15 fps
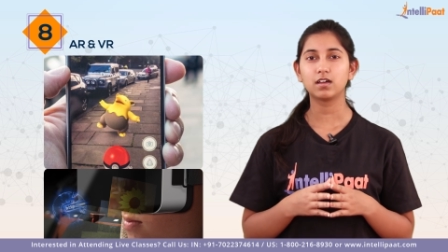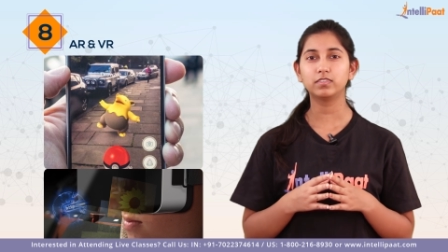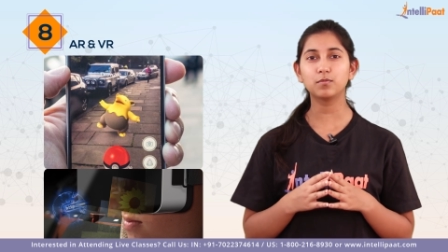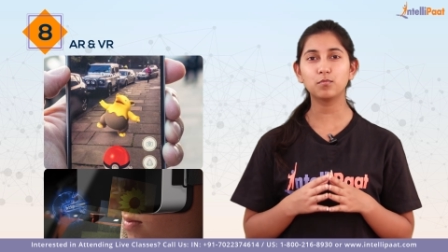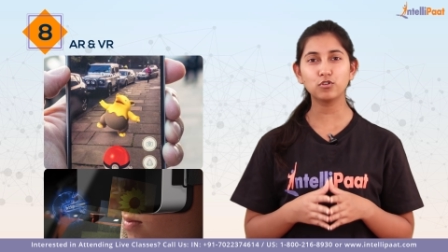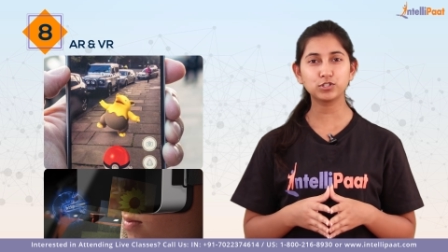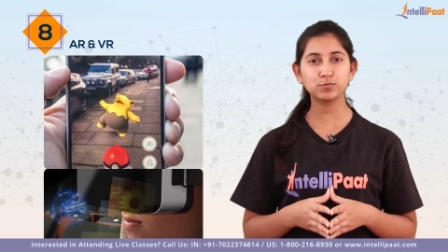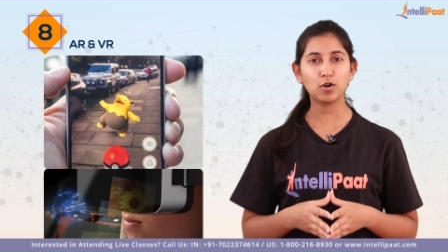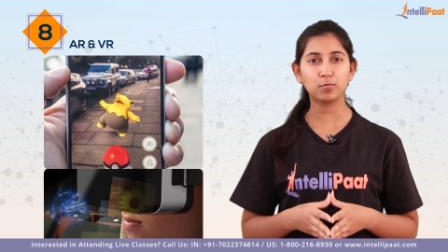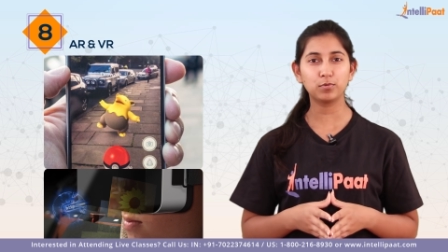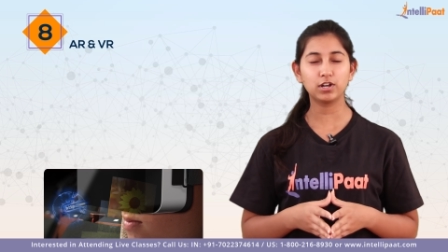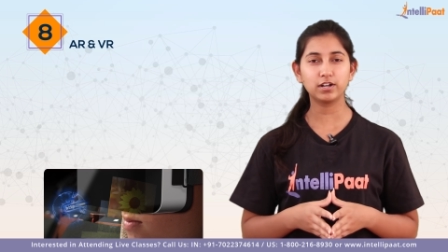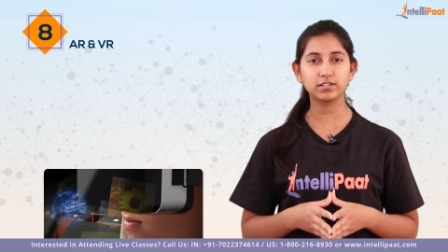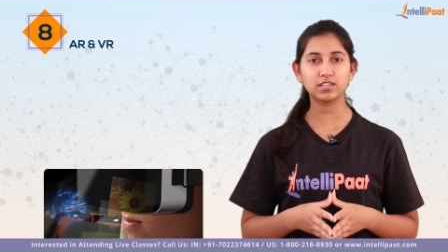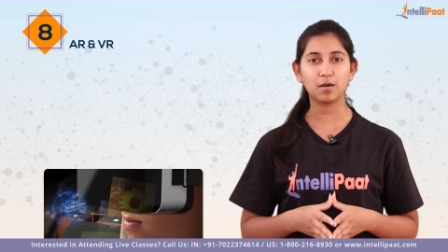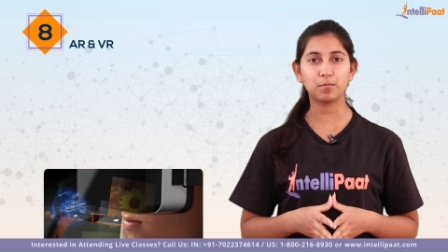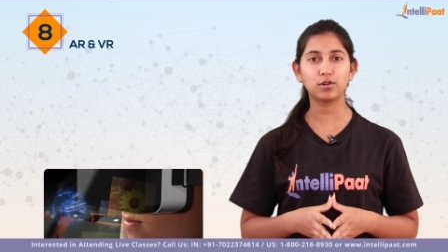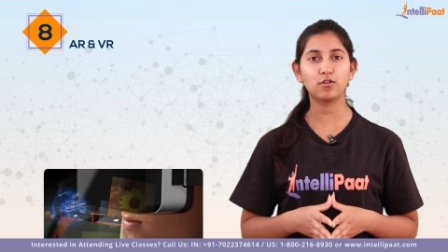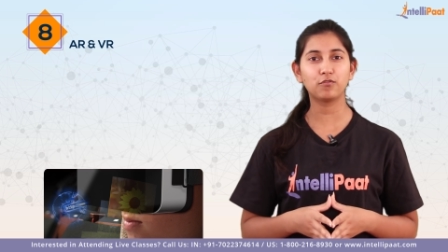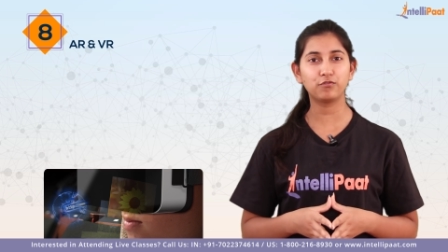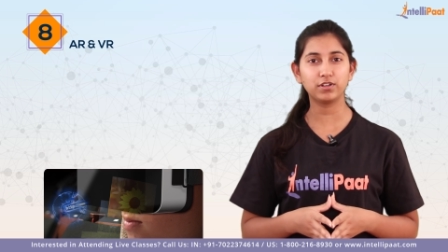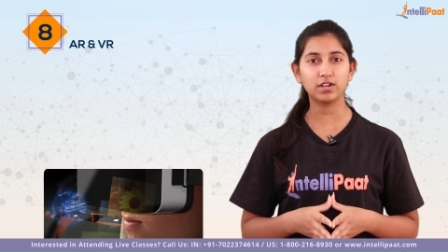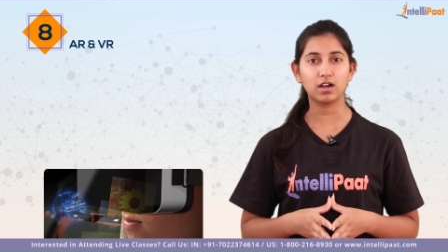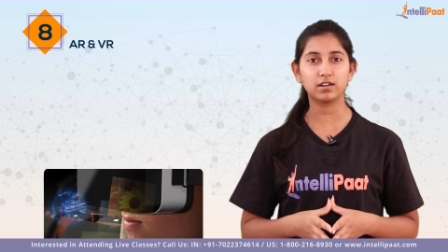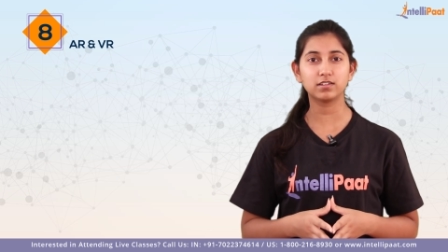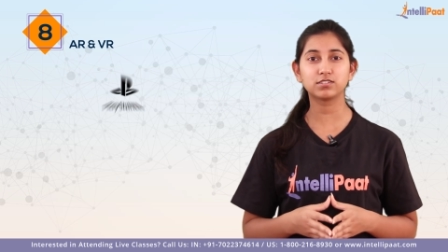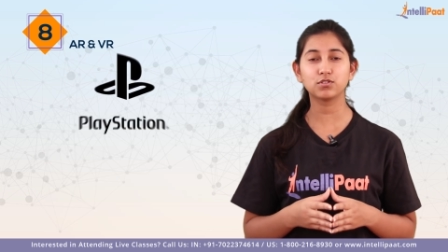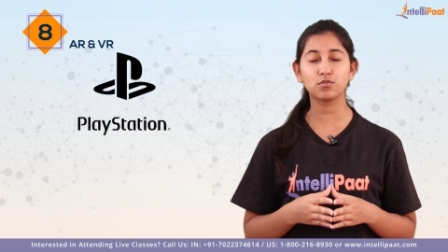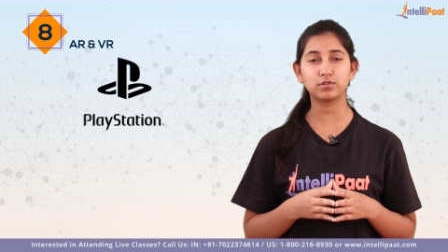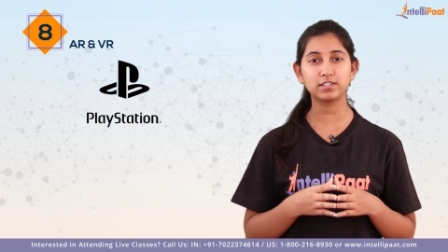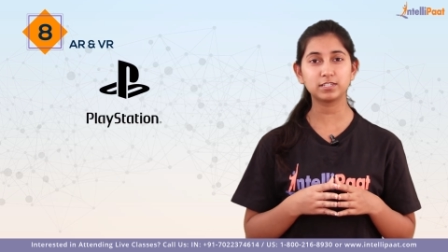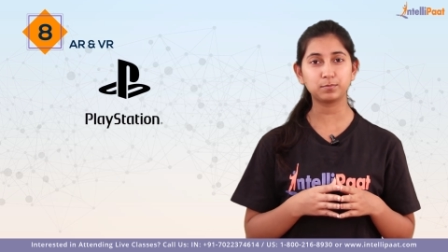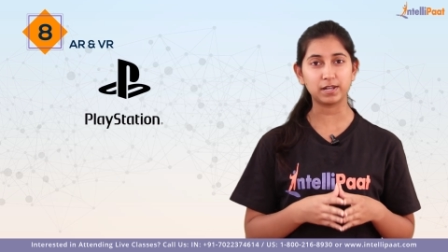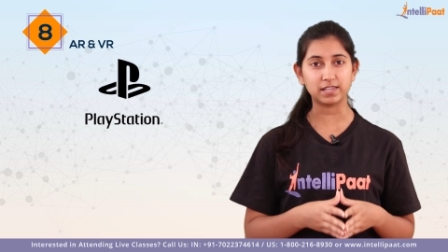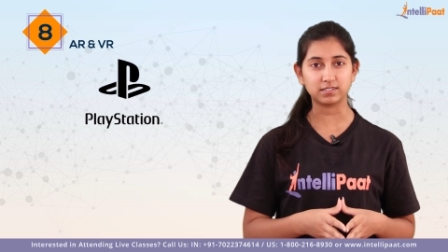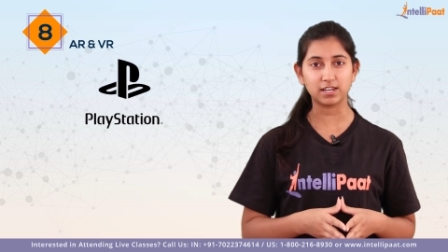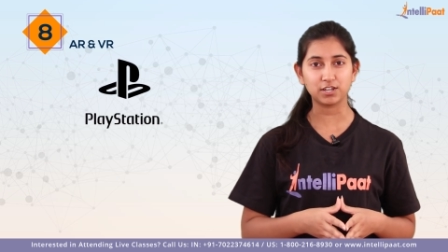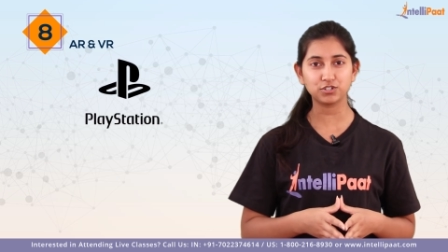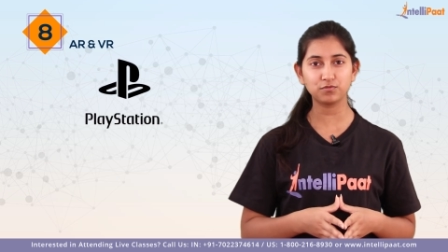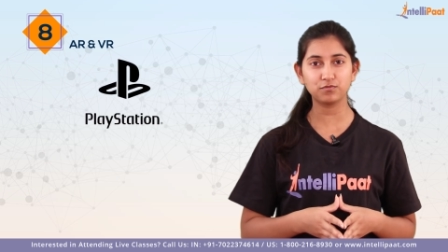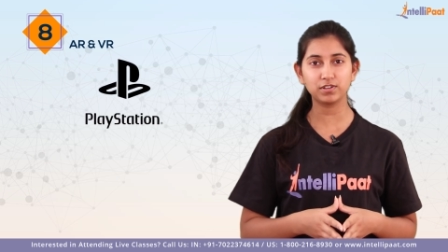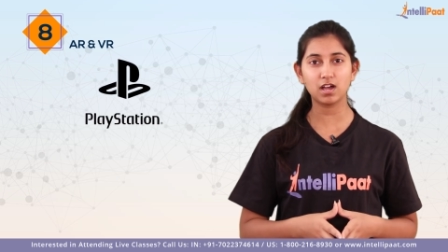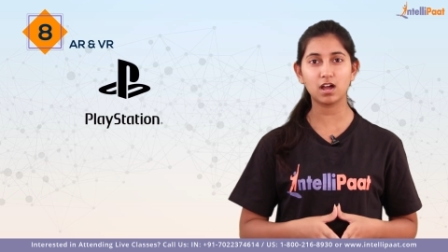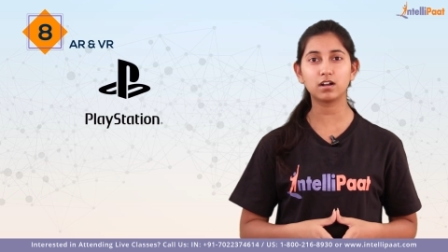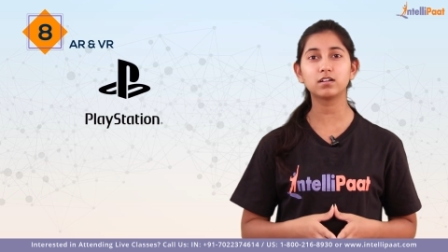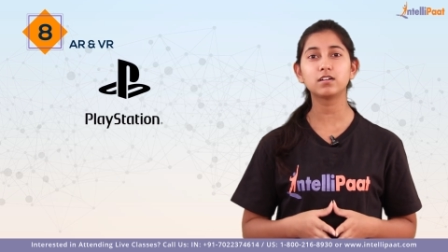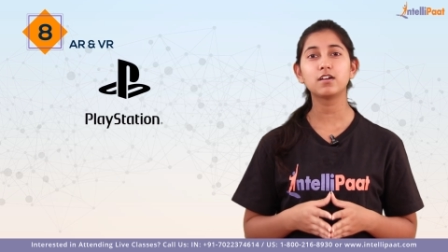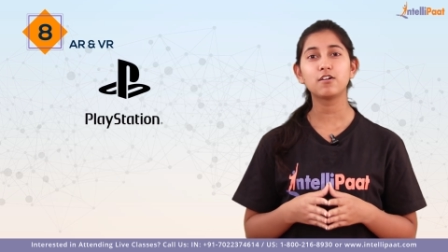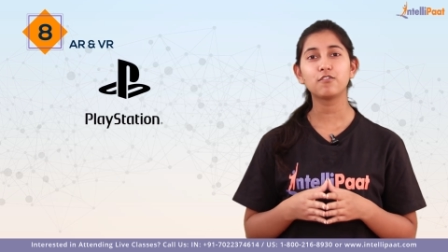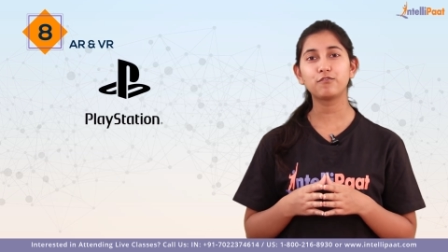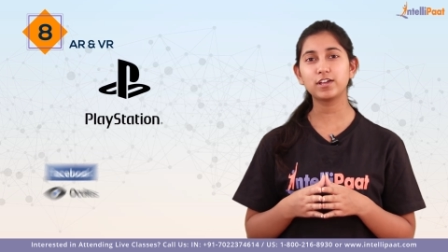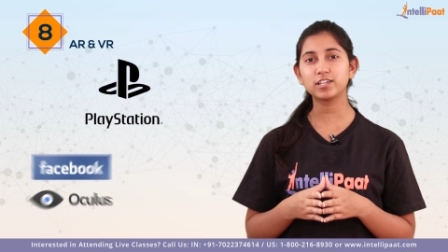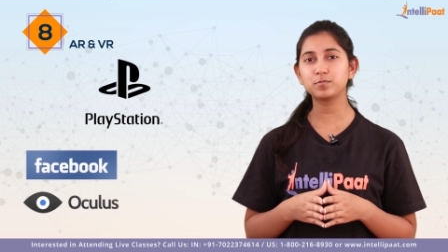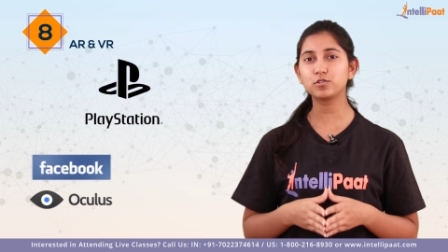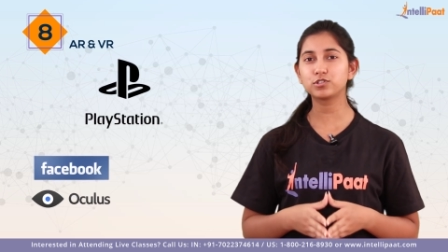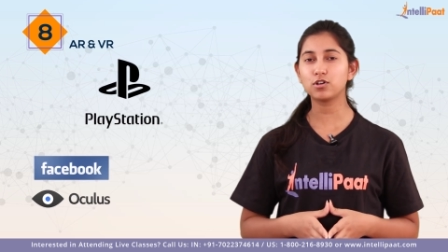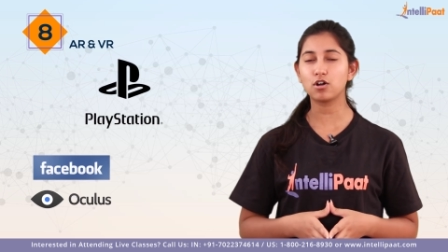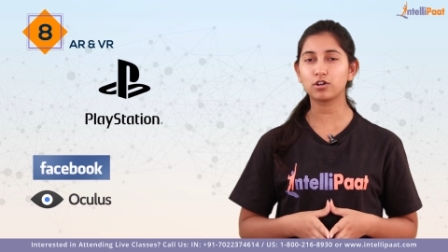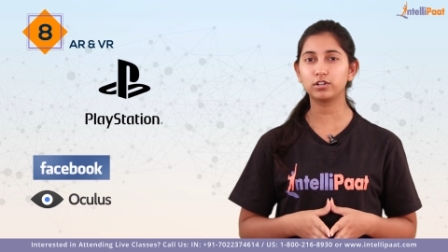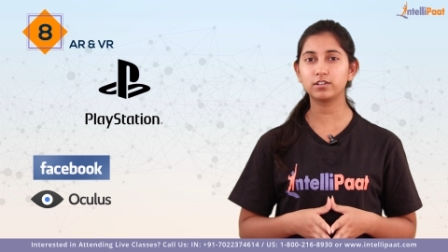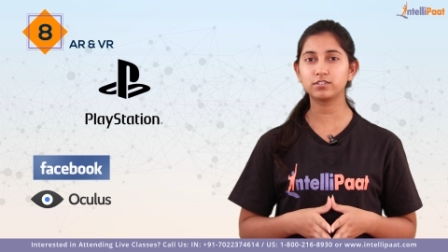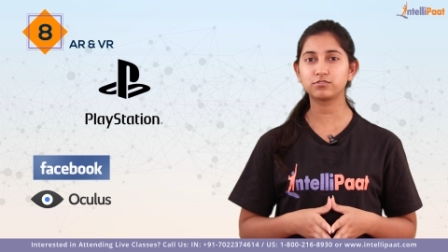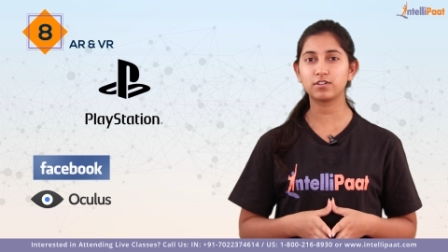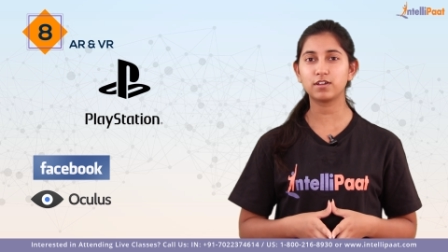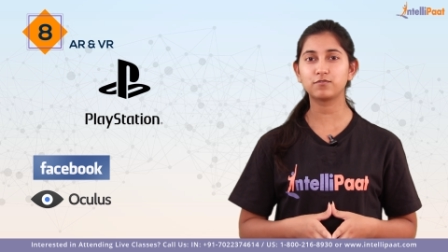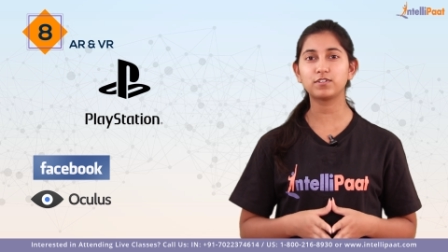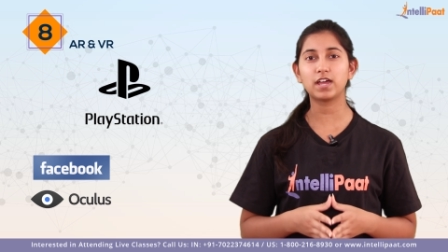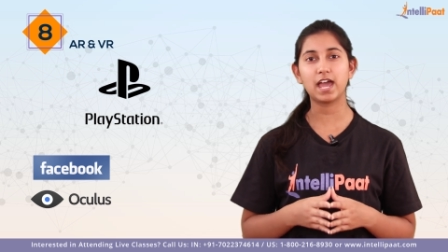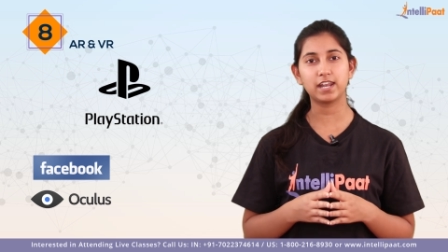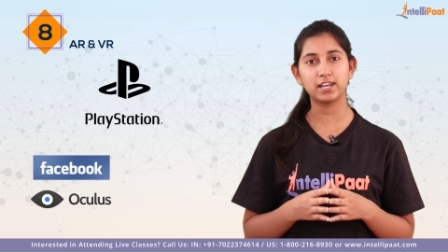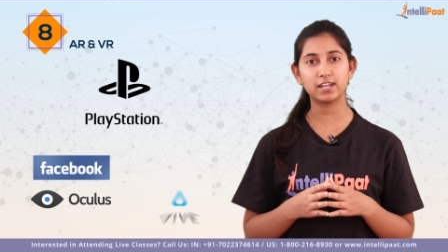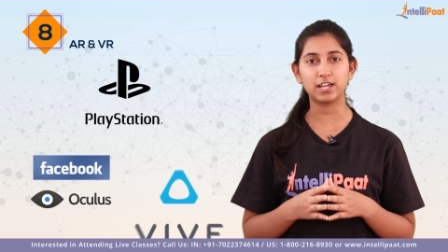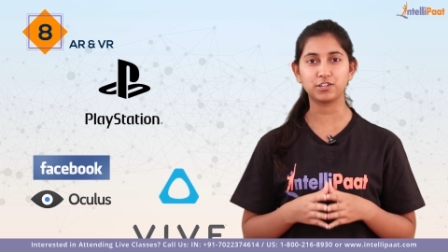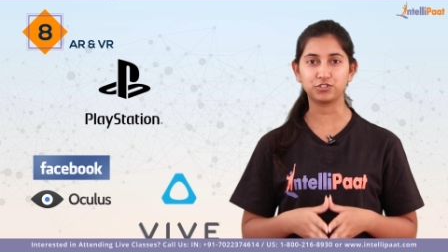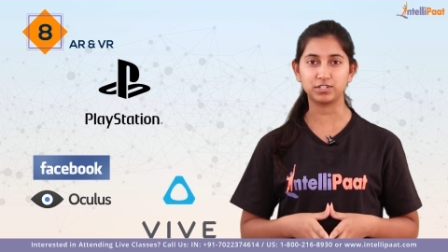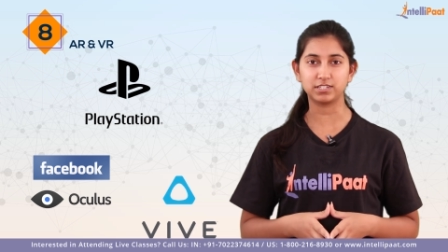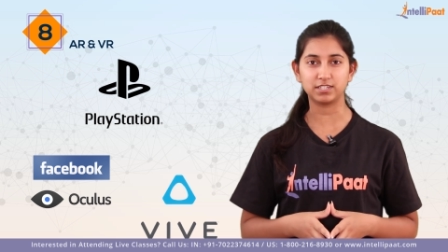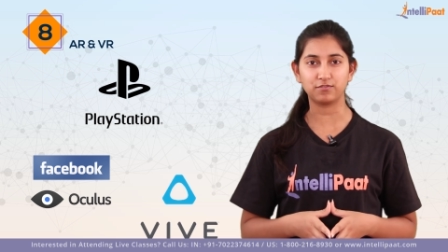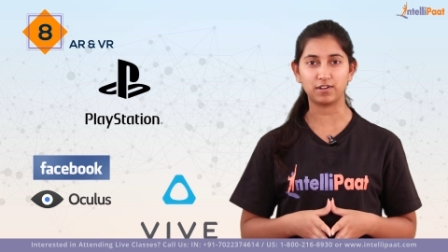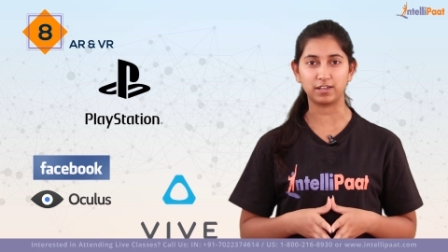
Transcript: The most popular example of V R is Sony's PlayStation V R, Facebook's Oculus Rift, and H T C